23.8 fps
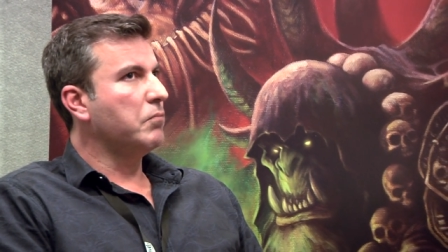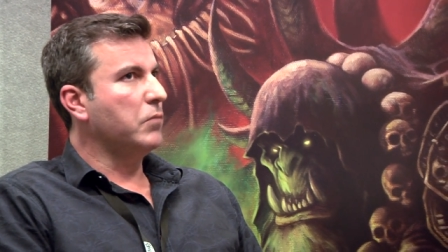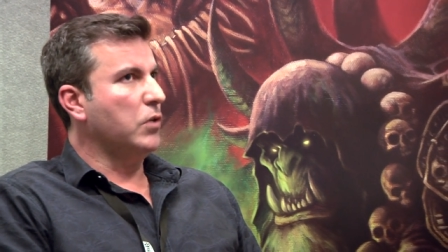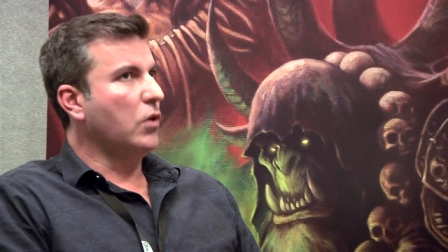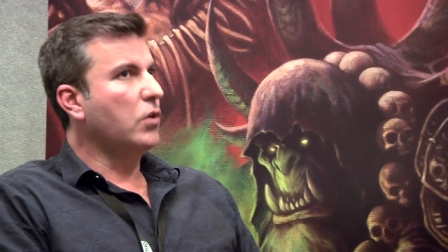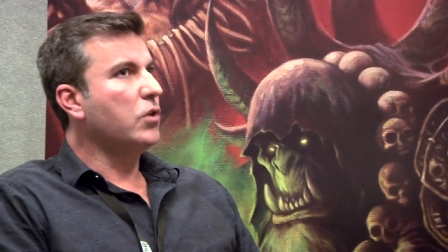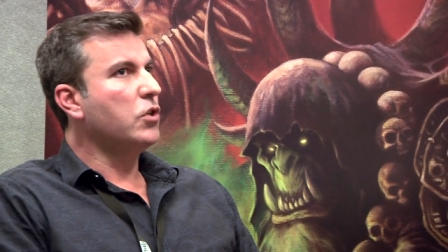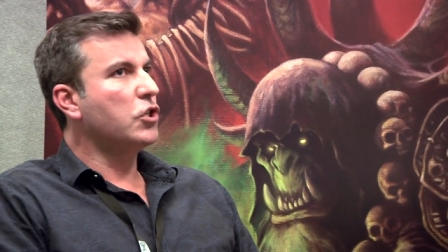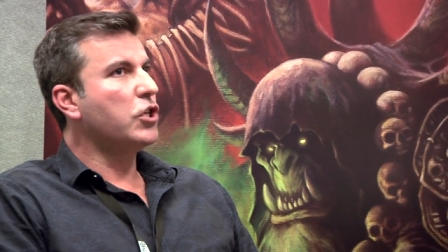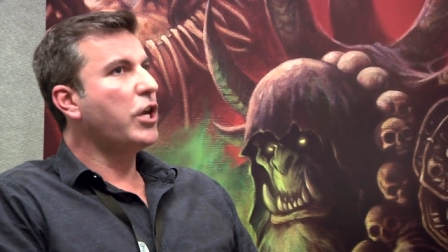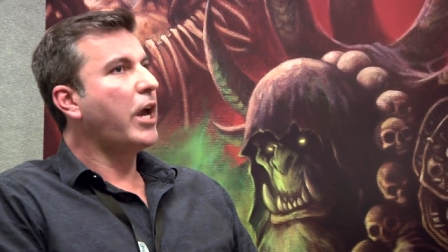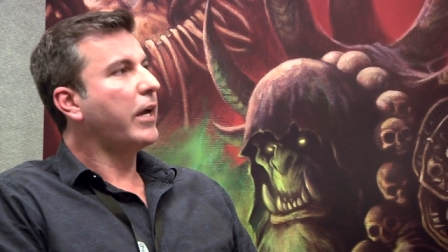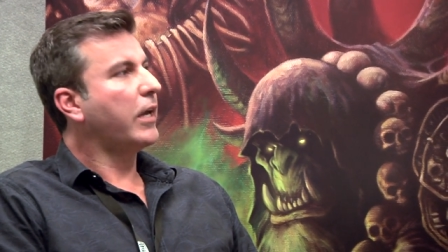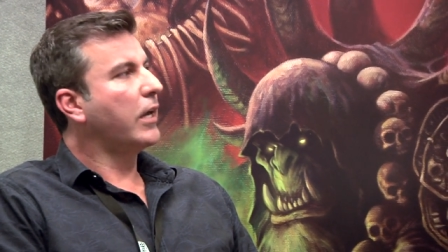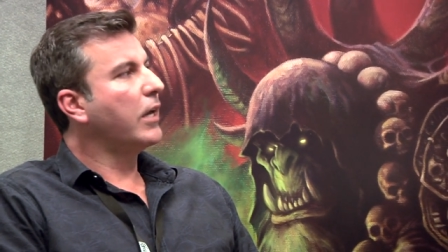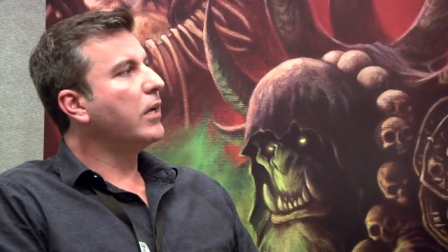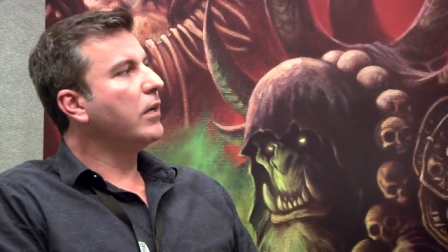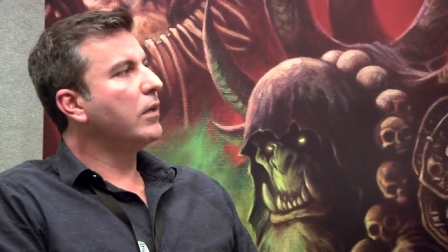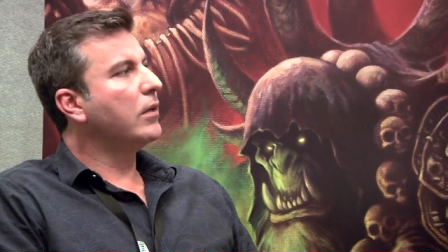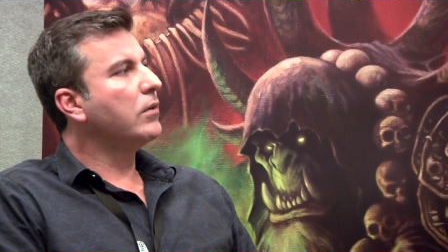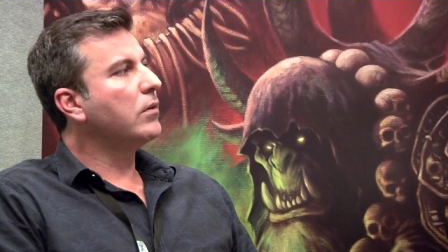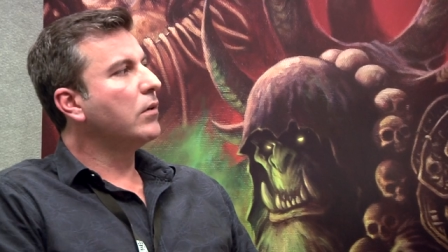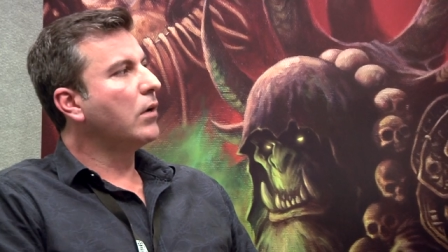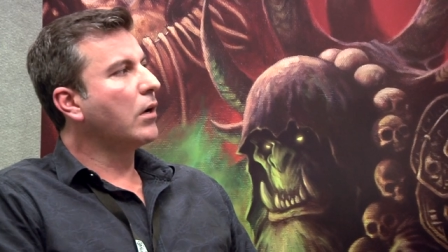you can check
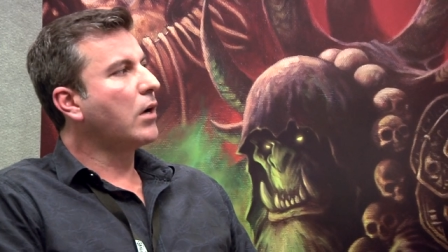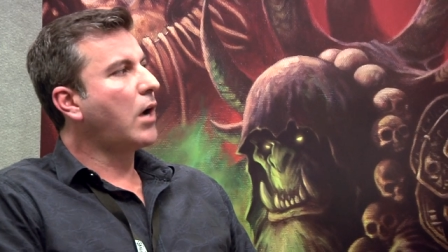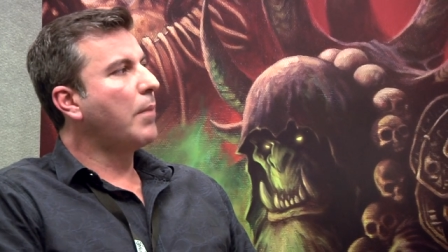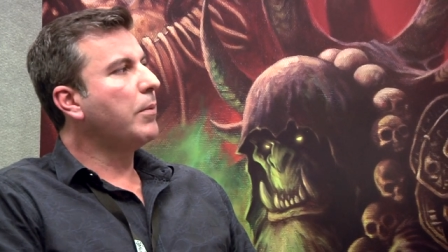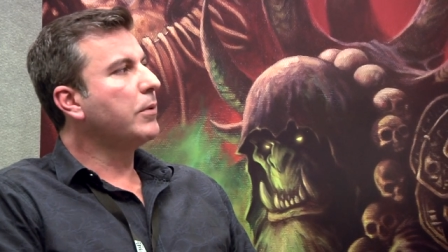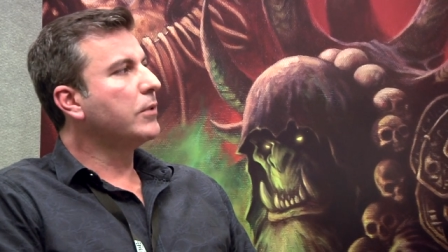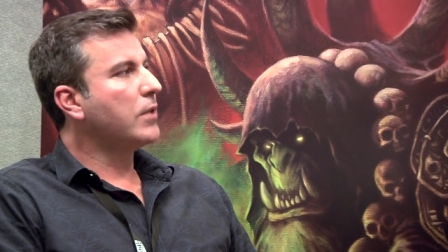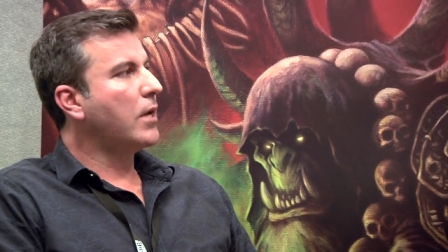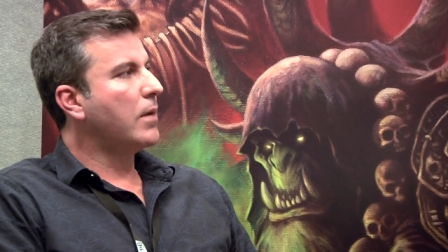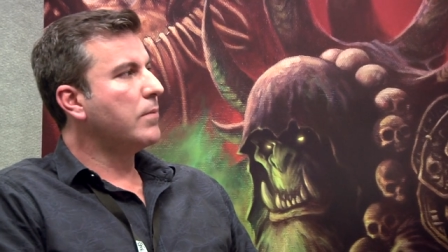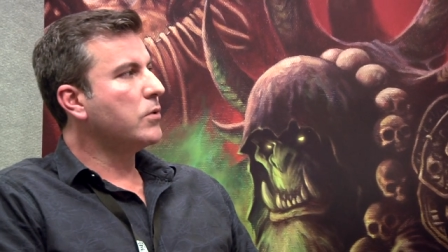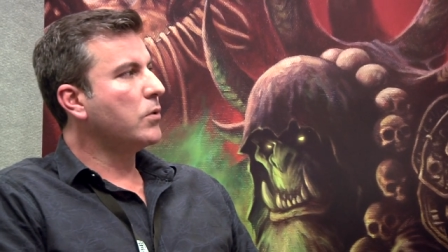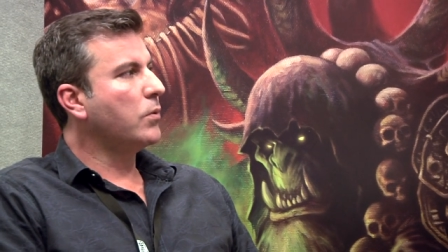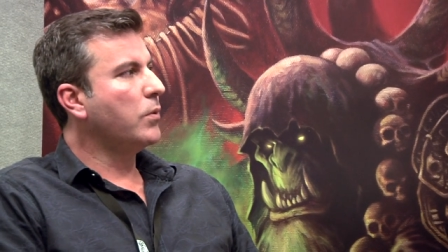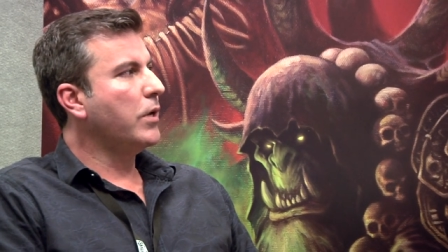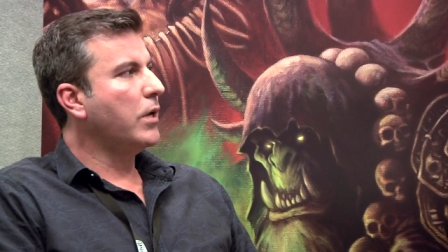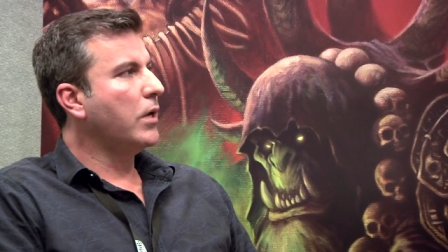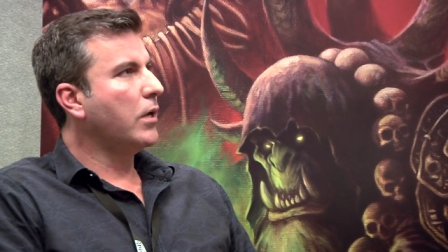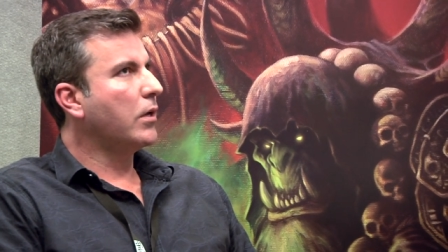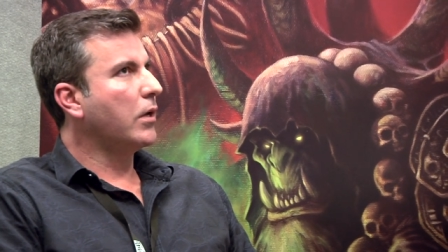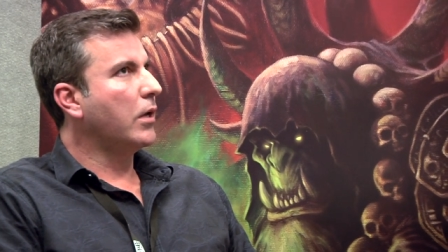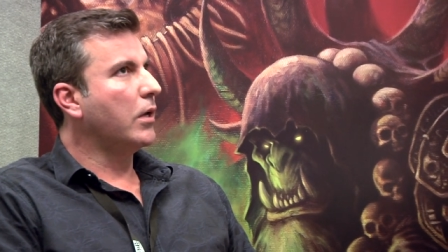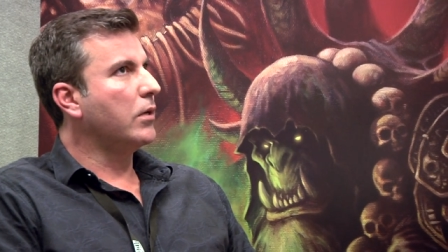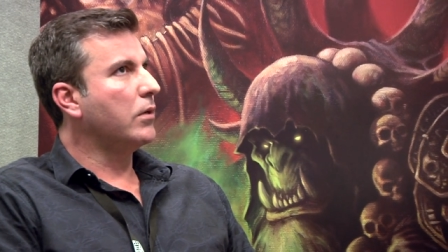in a couple times a
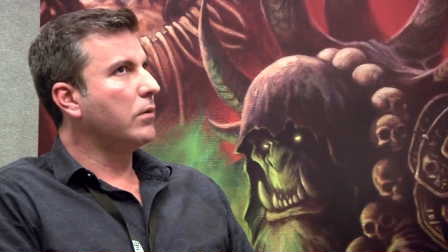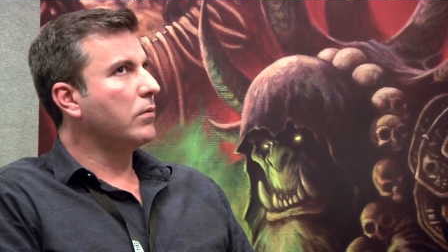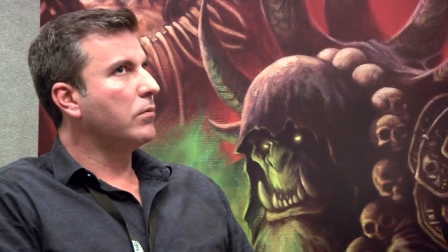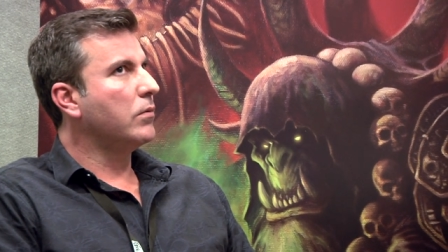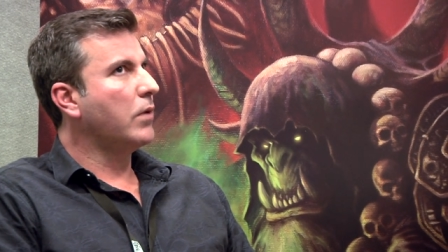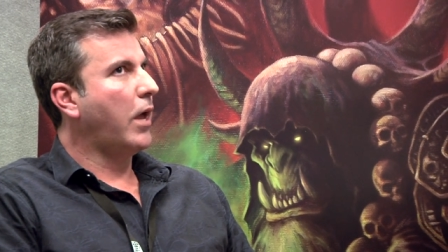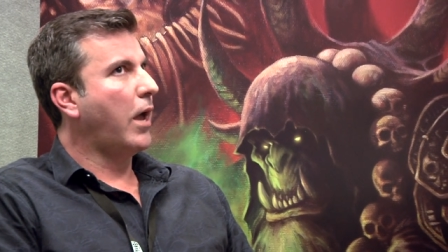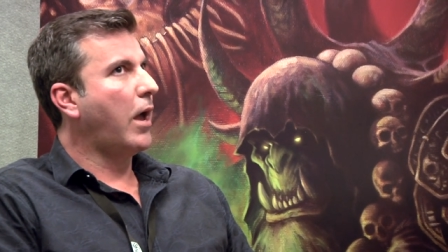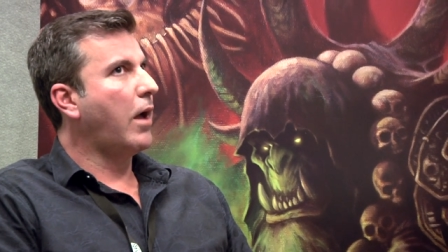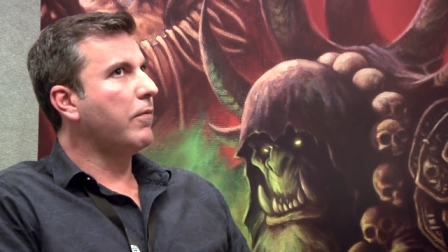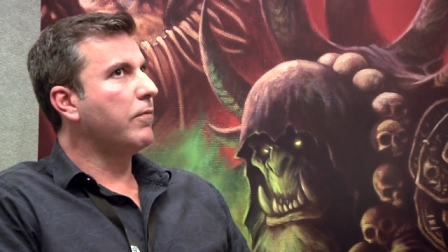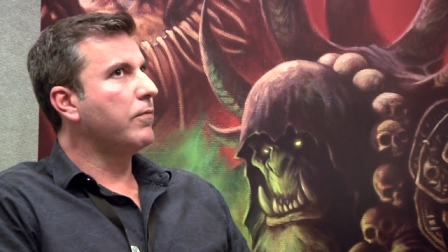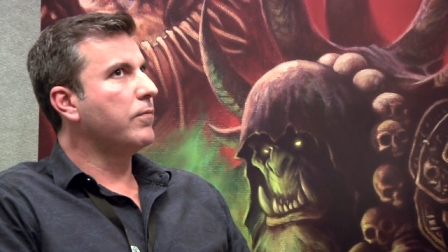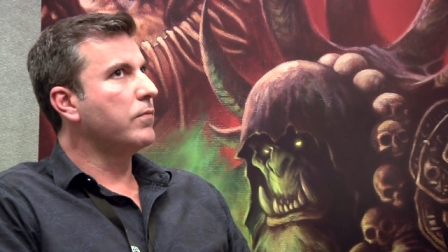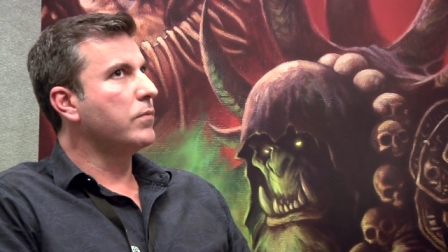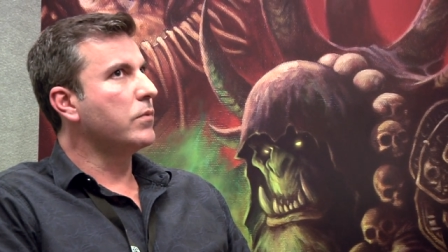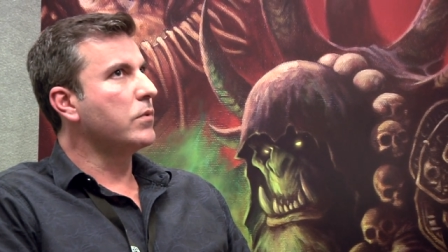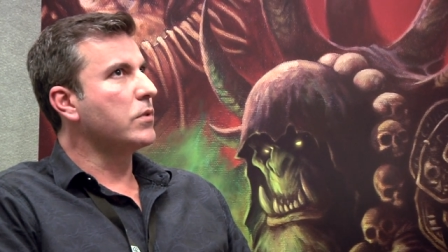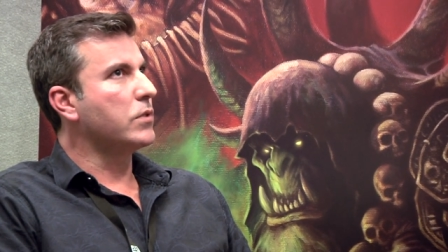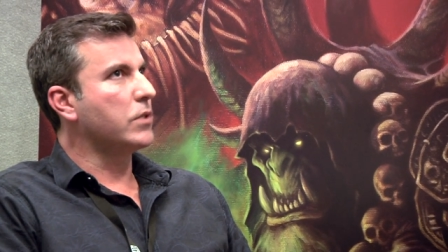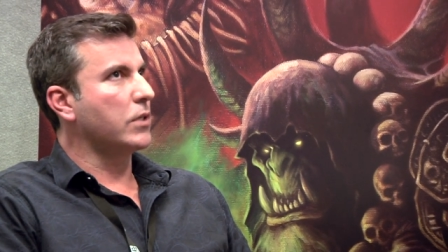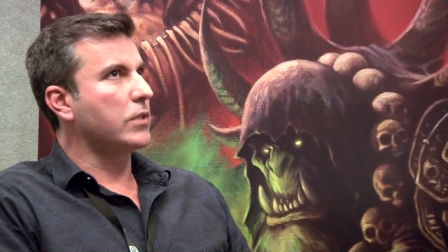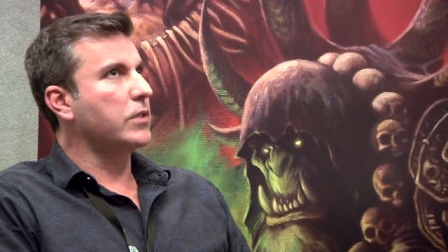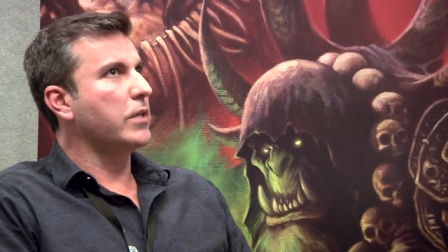week and have
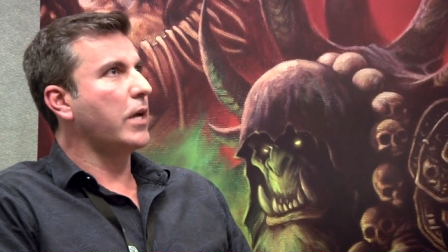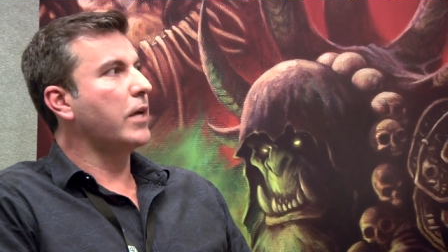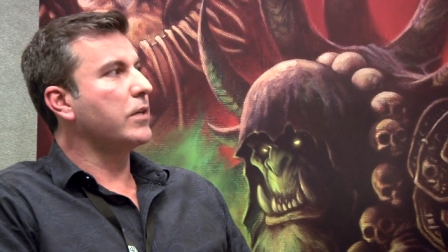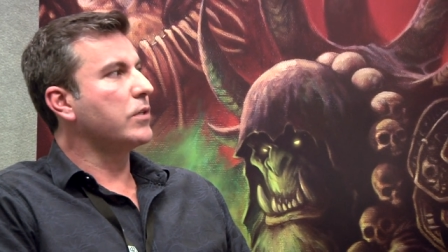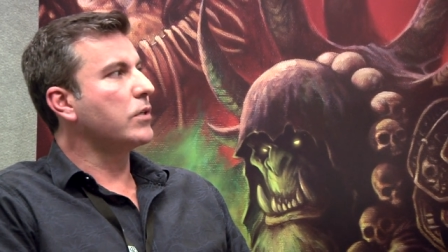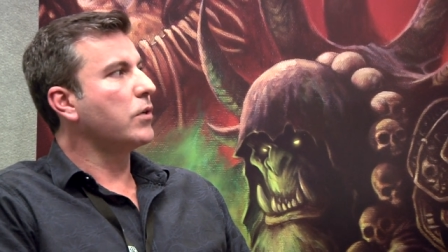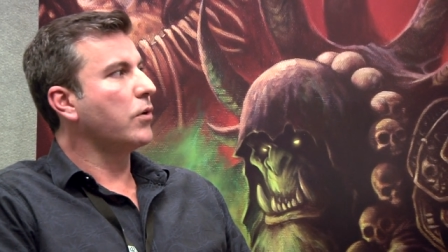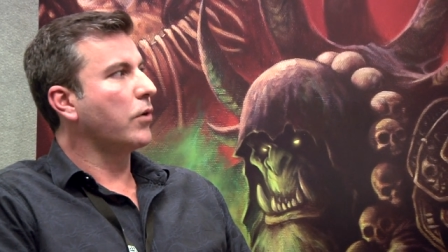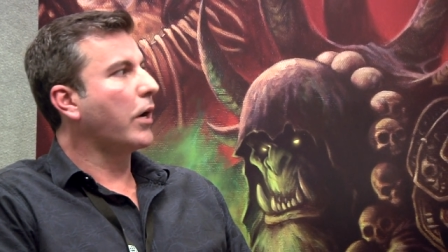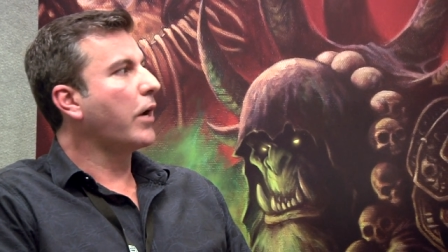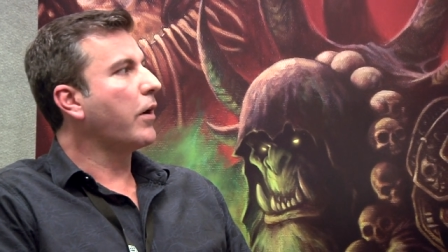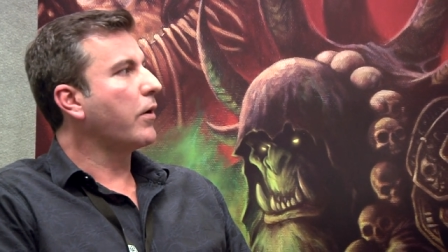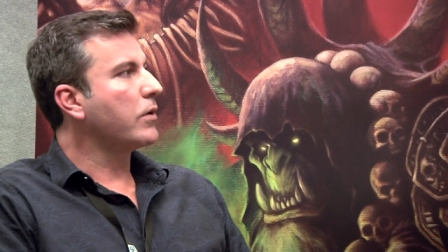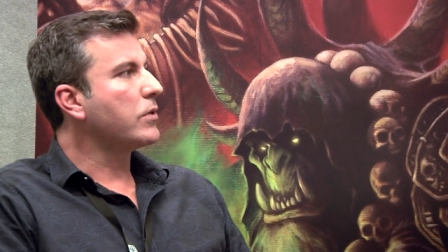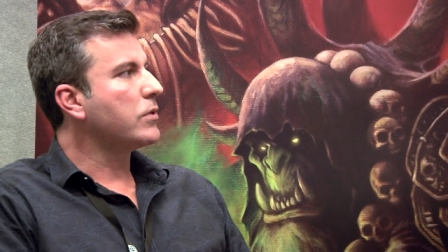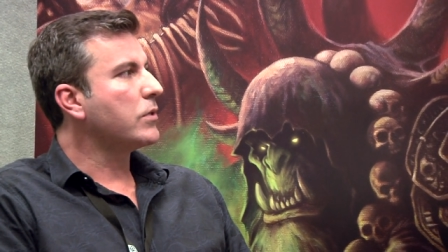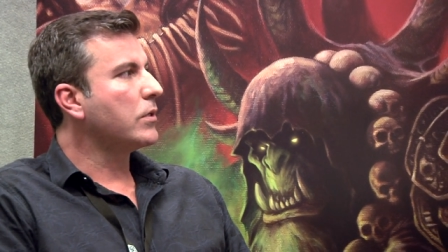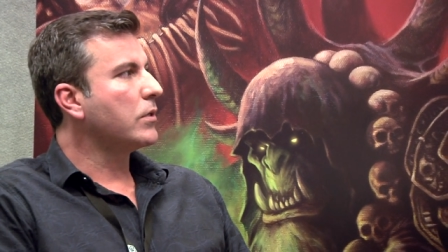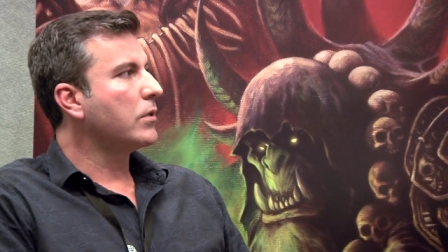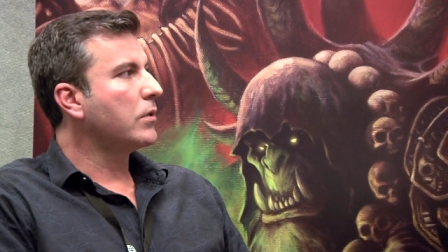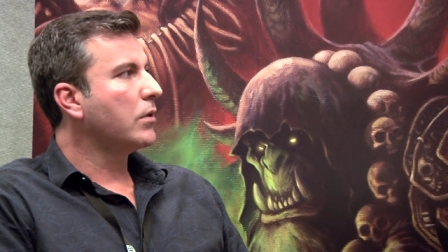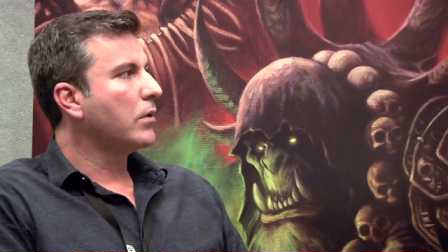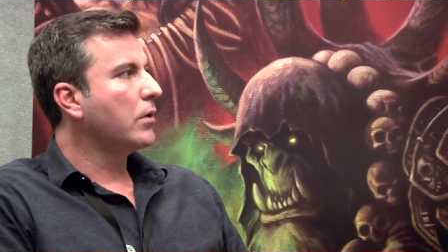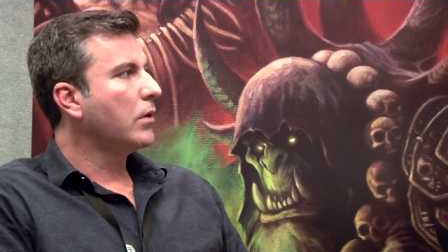success in your
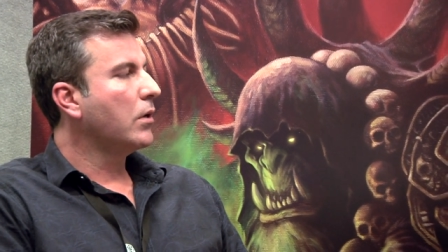garrison.